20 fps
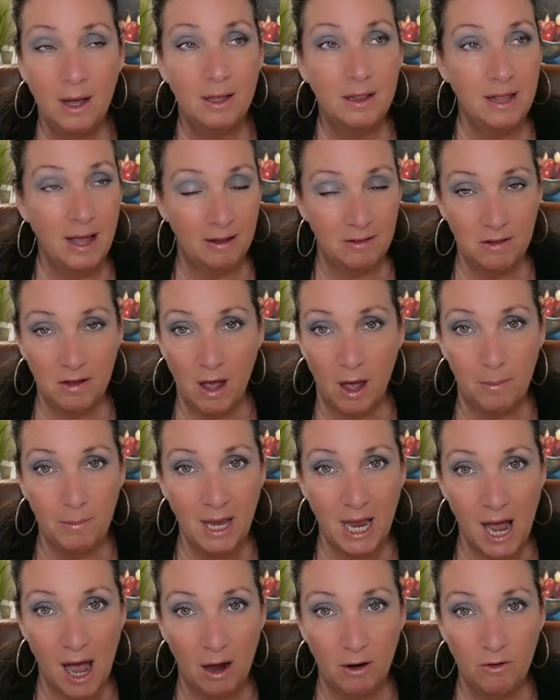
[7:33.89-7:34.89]
That's
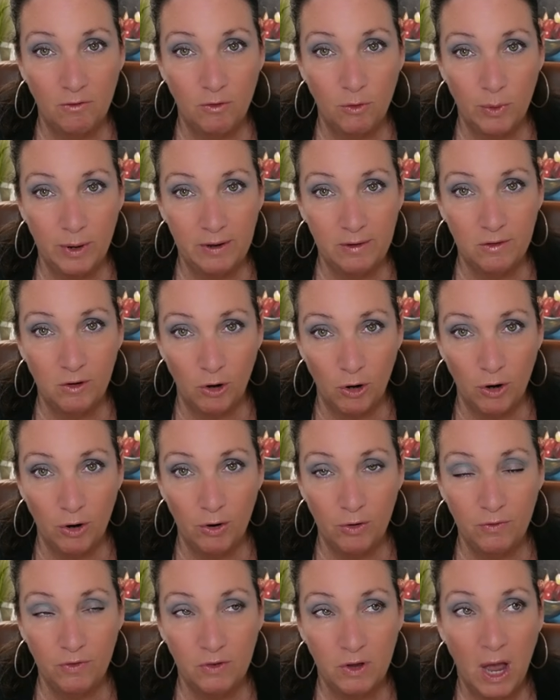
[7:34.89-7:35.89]
coming out of
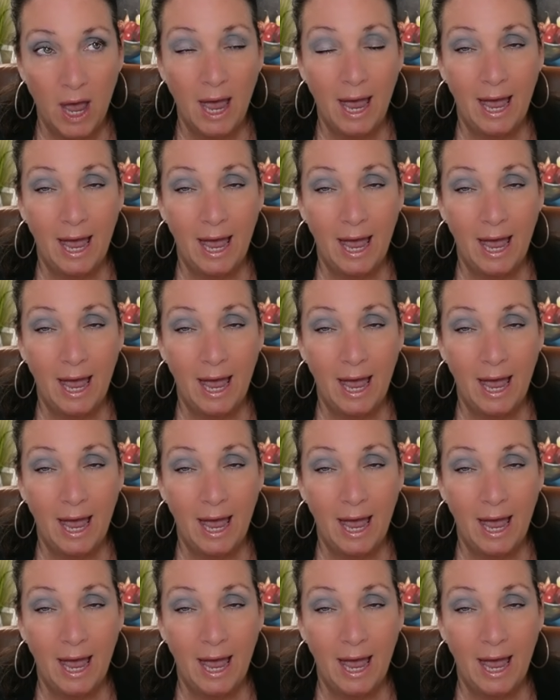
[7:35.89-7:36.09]
reserves.